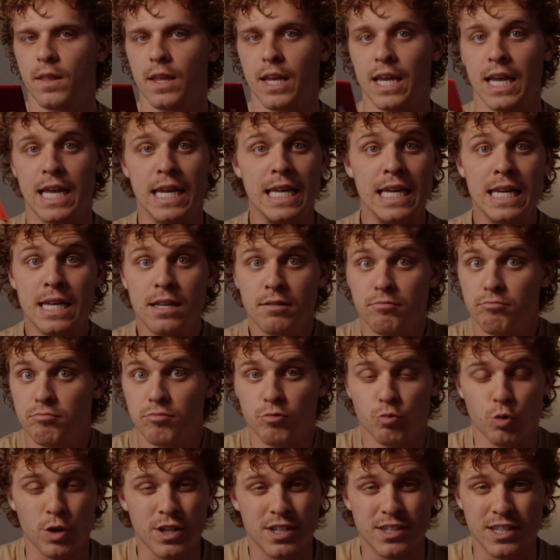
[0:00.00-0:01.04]
any
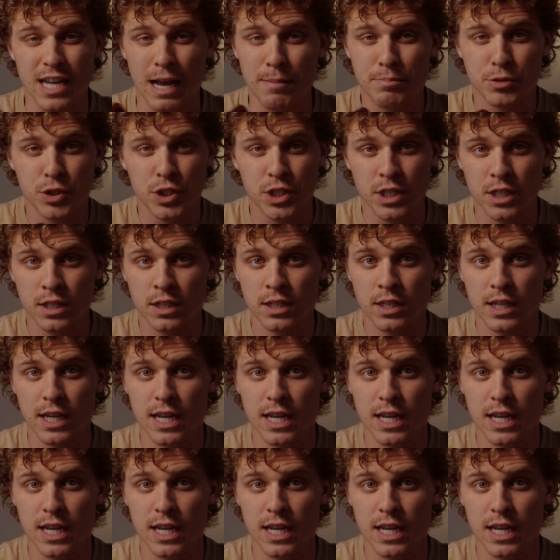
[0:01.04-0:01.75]
reception